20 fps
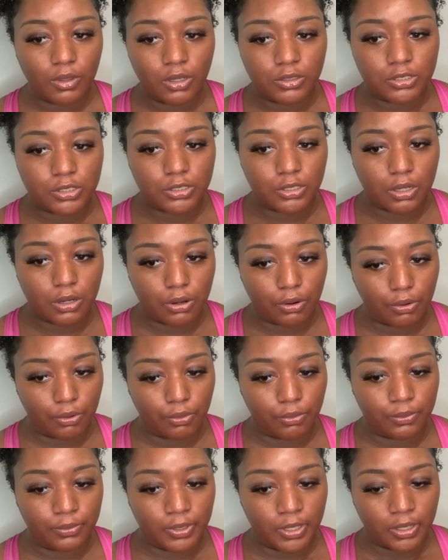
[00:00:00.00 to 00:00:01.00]

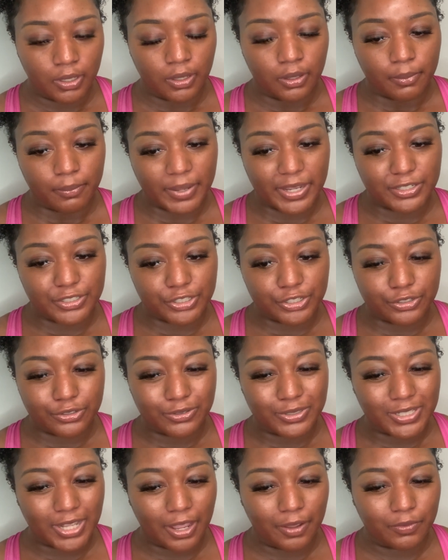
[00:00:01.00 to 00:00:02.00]
So make sure you
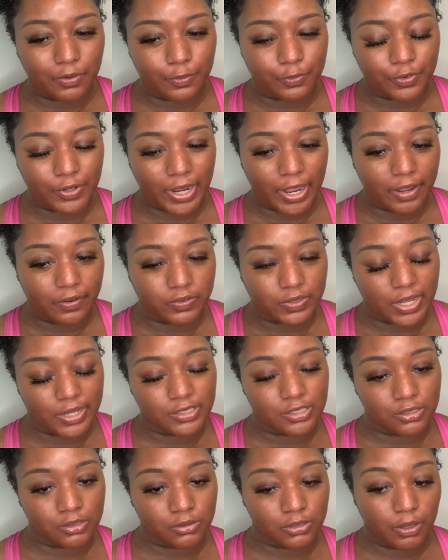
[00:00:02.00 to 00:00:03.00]
save up for that. If
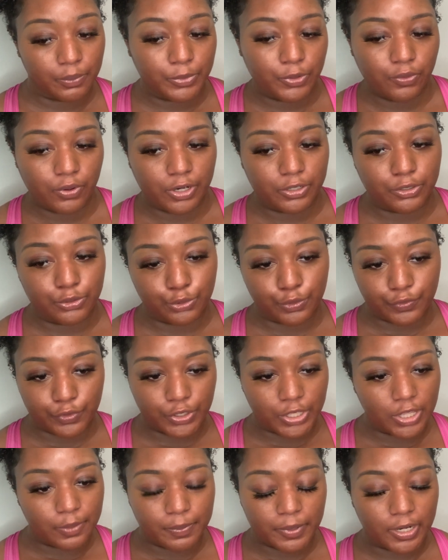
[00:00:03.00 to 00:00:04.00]
that's something you want to do, if you're
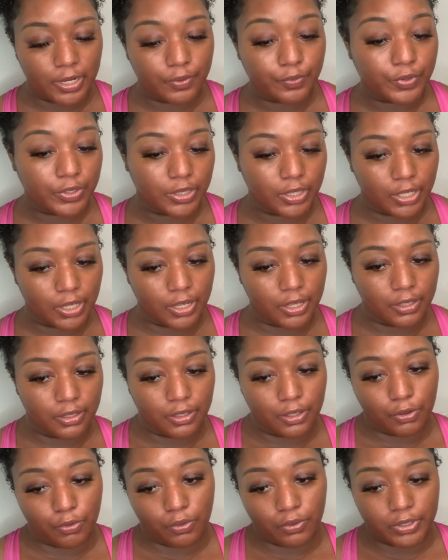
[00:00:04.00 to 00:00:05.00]
keeping everything,
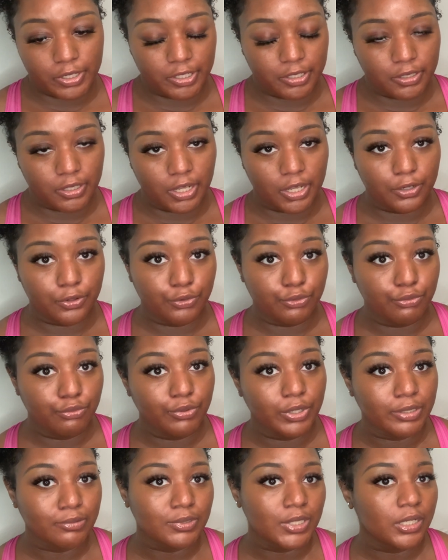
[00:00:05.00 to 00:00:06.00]
you want anything new,
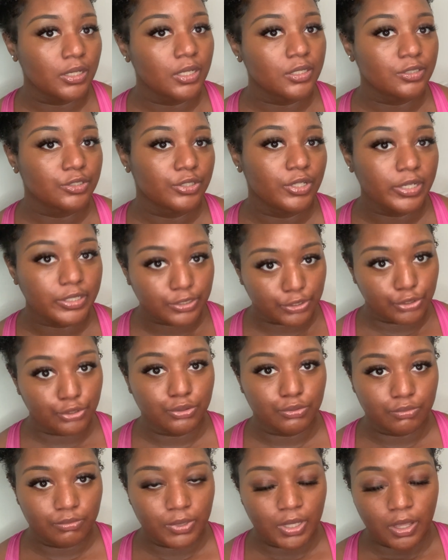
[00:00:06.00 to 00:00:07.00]
then that's.
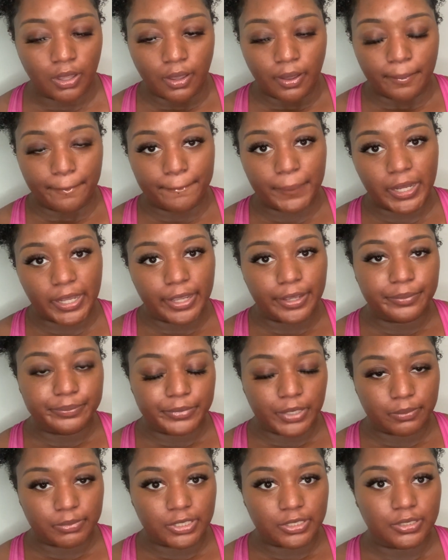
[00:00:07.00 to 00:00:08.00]
But
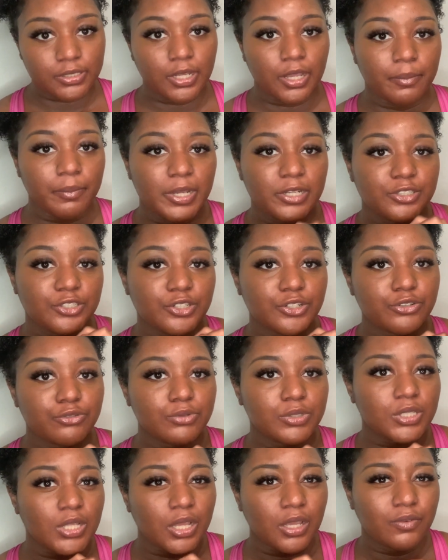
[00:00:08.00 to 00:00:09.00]
I'm just saying, make sure you
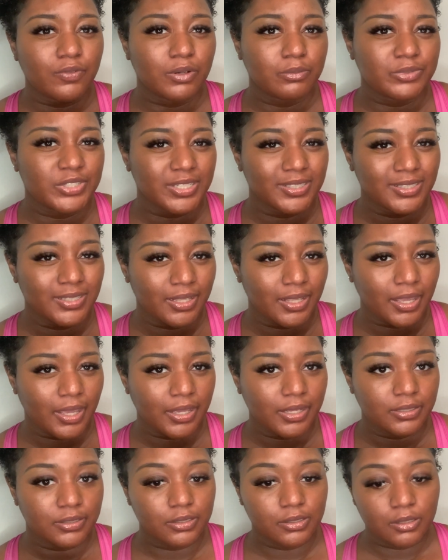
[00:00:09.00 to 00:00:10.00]
save up just in case.